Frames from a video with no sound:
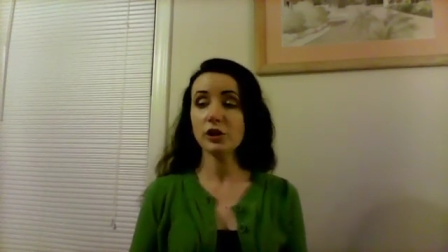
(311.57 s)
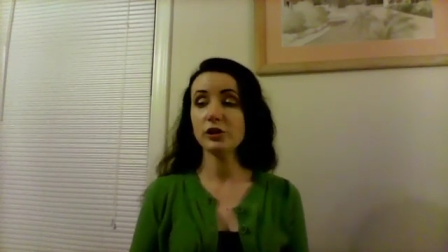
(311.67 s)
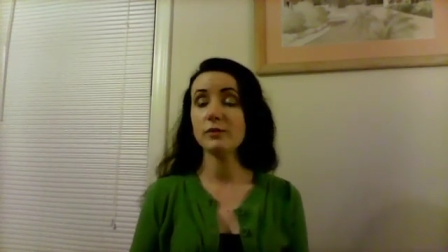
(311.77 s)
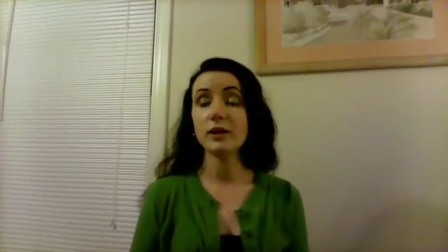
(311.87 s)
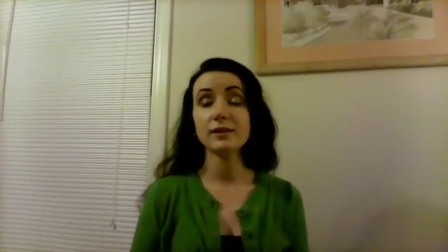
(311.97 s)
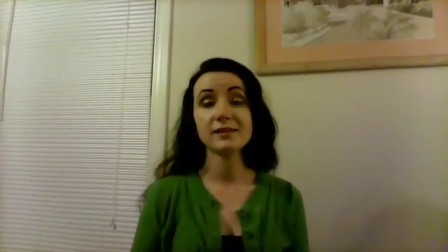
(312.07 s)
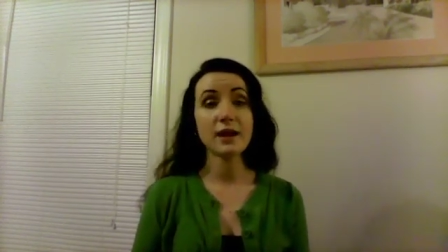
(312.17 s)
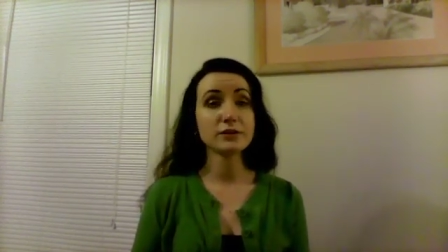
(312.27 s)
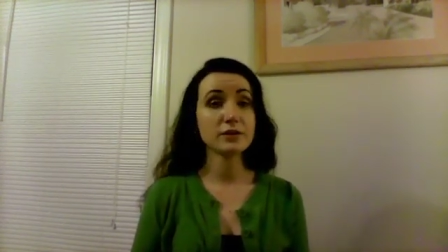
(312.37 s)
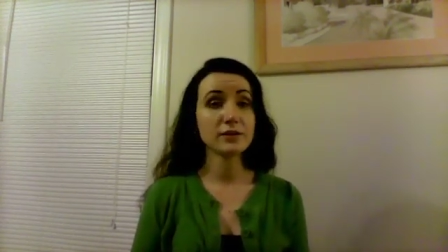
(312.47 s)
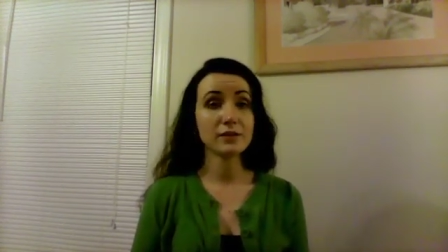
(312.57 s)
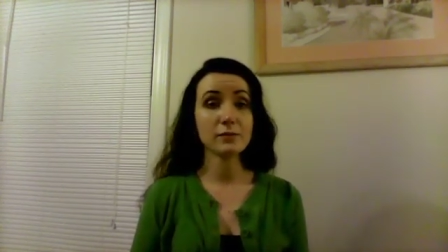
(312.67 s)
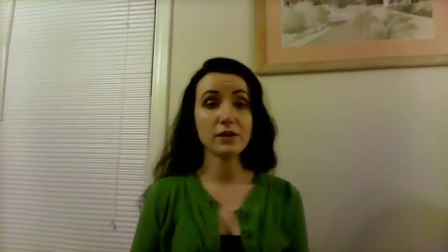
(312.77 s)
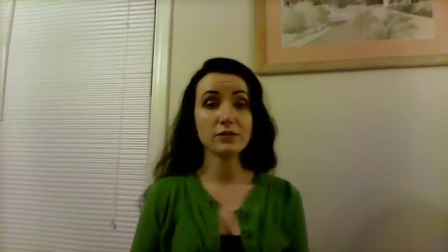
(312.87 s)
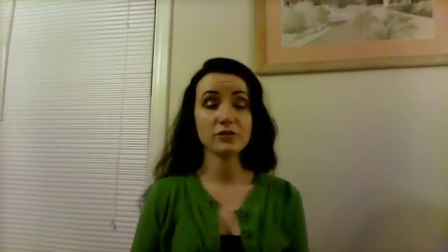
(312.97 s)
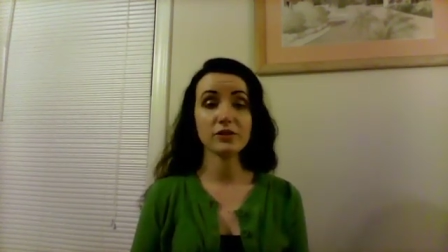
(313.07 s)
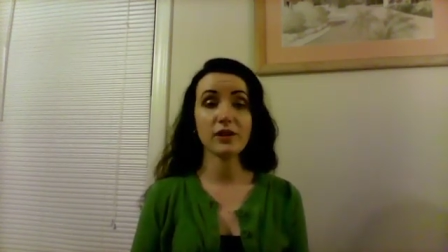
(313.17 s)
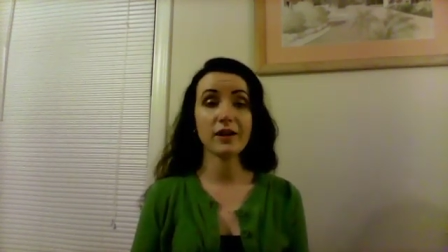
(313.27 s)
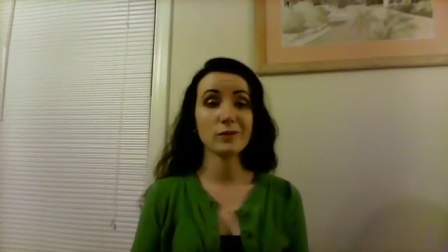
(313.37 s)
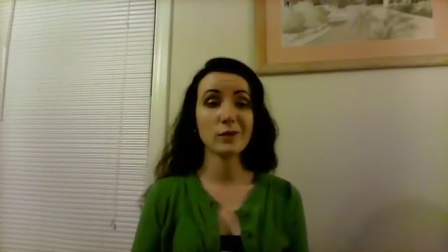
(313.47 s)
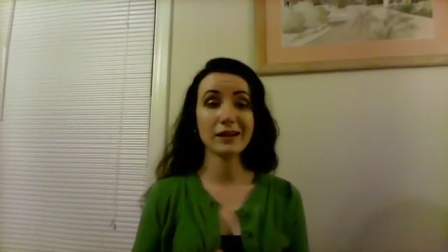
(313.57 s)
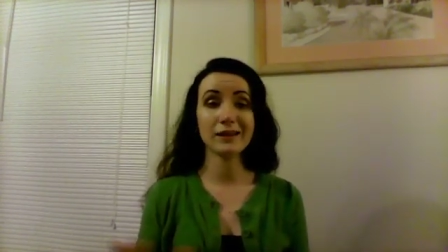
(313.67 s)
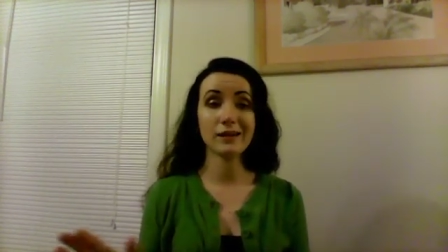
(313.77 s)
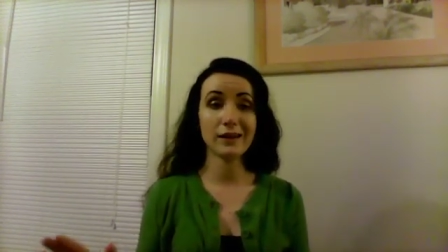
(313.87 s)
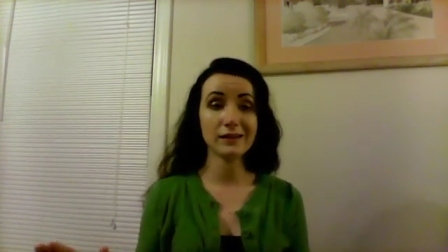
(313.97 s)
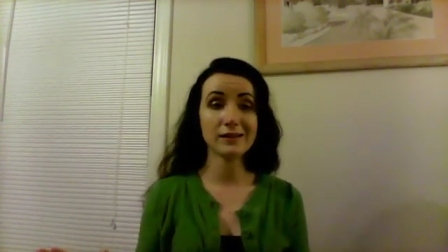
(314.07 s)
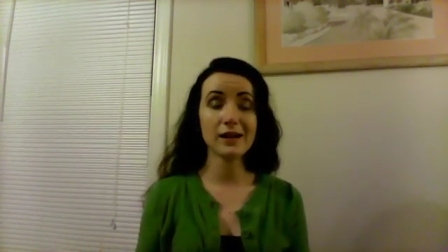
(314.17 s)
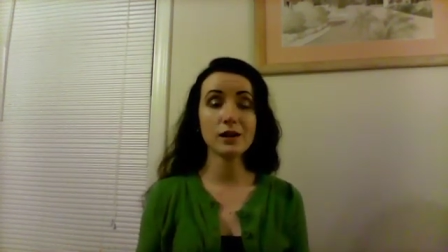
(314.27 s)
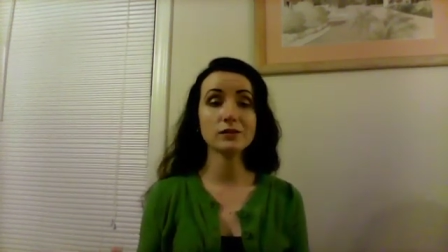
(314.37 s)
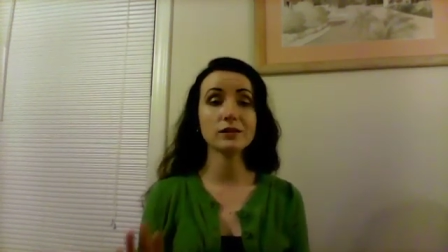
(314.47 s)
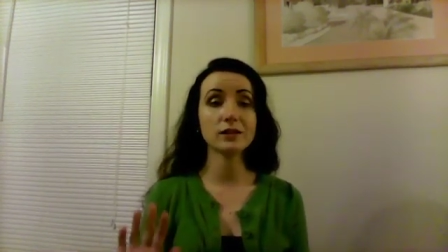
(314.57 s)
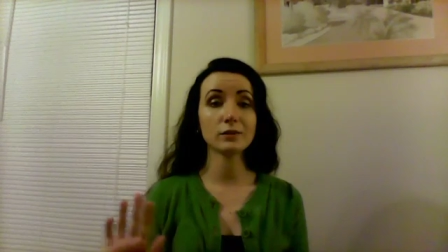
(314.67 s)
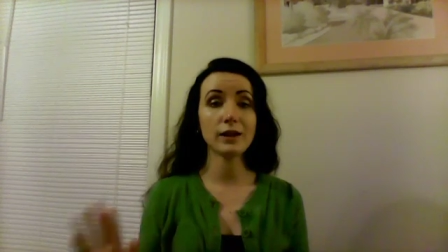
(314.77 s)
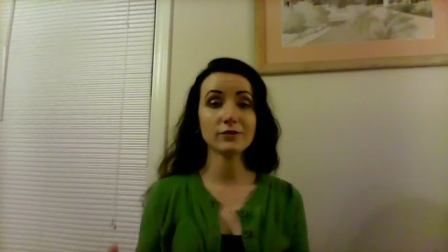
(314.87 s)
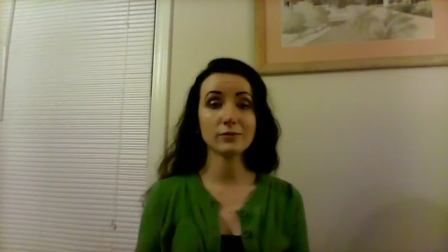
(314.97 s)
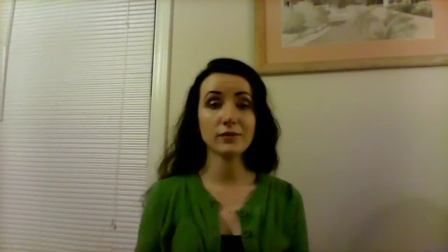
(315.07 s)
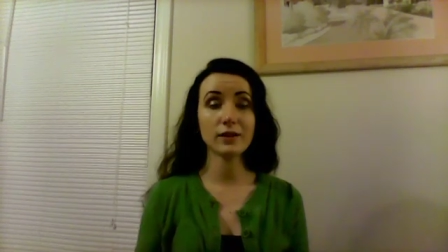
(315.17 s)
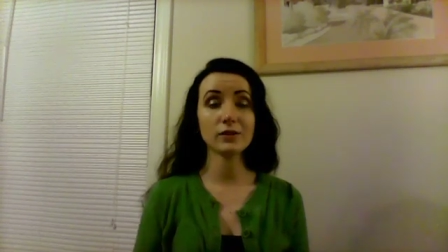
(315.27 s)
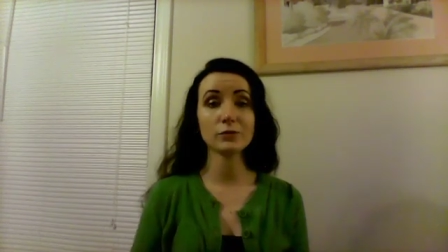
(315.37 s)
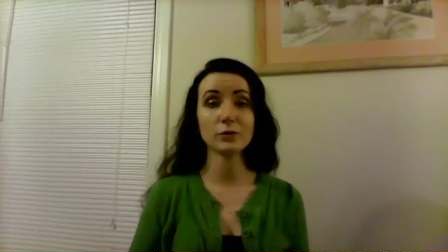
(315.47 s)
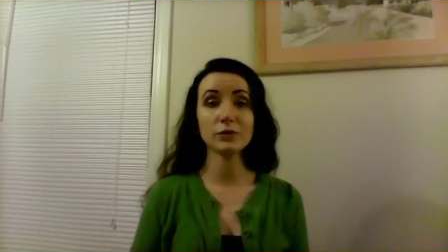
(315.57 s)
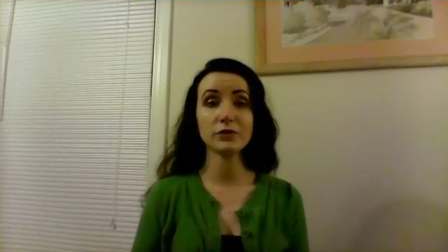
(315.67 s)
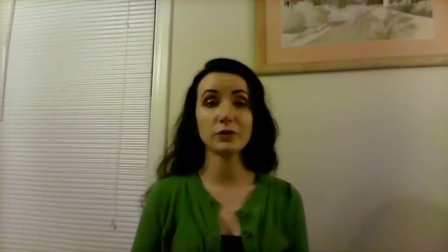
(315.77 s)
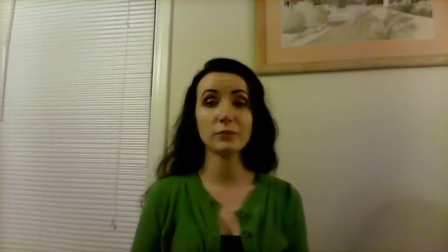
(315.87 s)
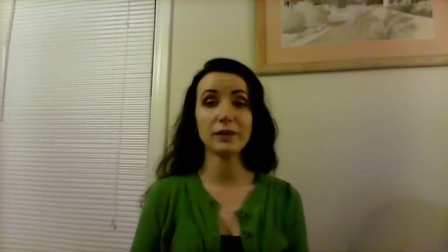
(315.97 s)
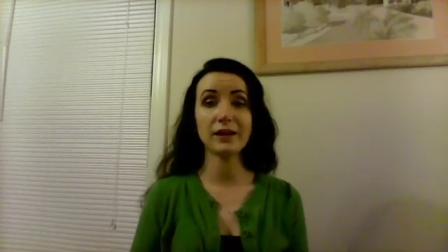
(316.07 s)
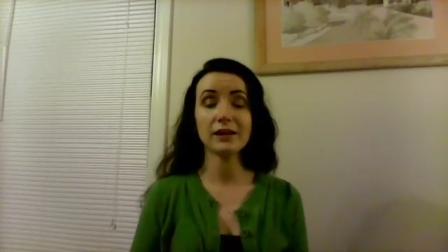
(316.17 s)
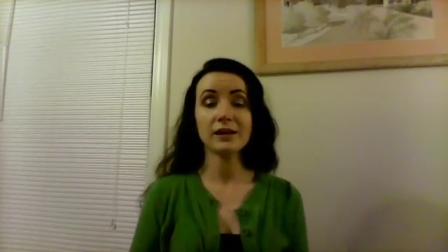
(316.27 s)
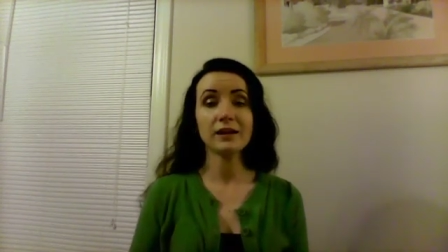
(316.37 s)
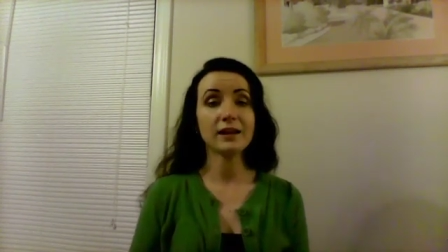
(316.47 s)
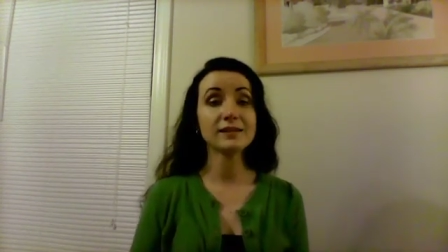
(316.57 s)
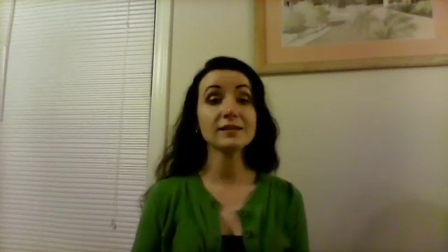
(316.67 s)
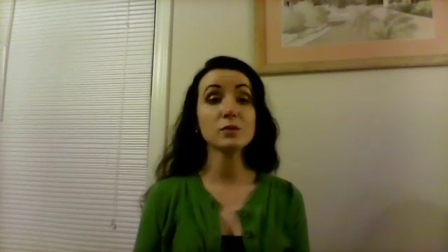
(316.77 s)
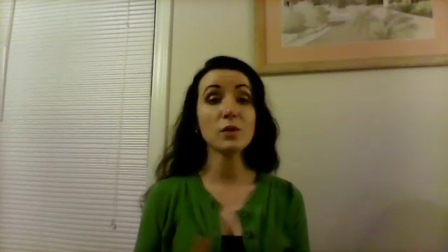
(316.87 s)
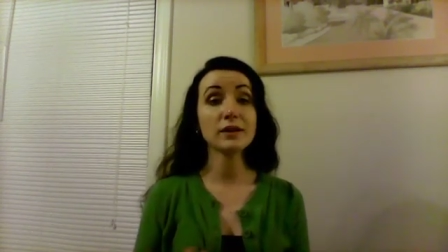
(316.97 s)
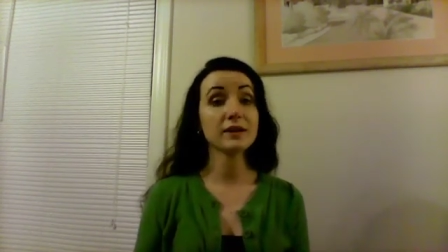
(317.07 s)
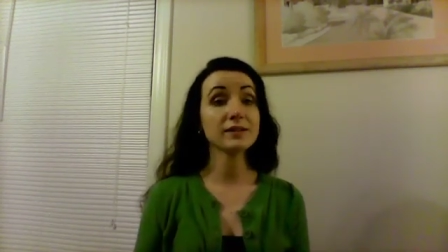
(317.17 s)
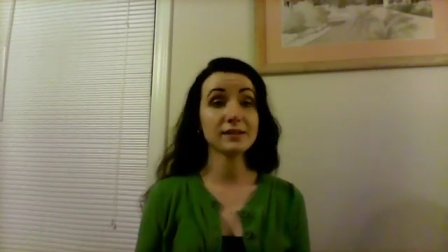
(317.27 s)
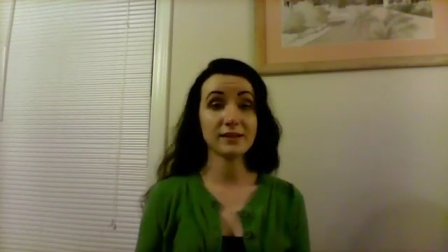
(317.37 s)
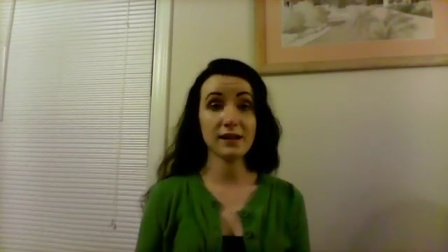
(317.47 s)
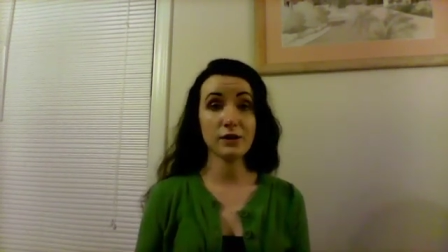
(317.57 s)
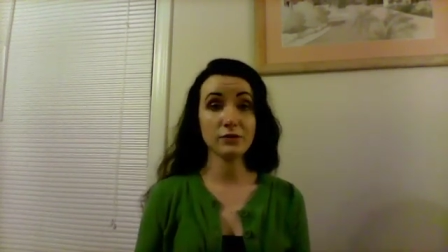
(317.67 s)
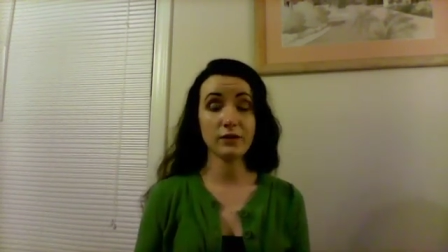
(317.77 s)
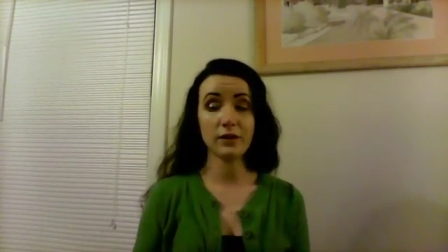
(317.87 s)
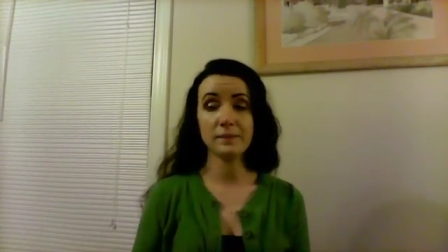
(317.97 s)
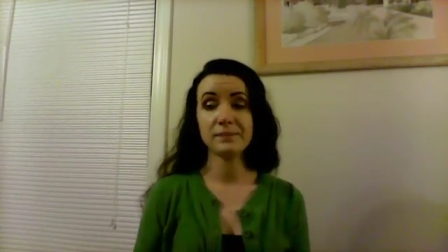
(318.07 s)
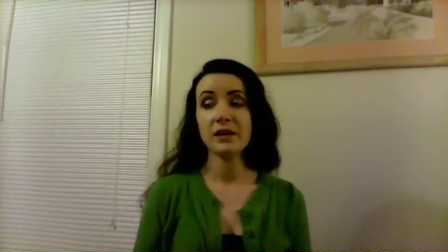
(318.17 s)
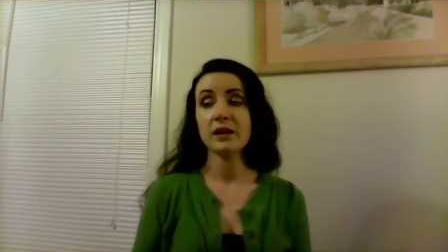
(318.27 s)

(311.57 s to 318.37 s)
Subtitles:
You may decide this month you just kind of want to get out of town, get away from things for a little bit, and see what else is out there.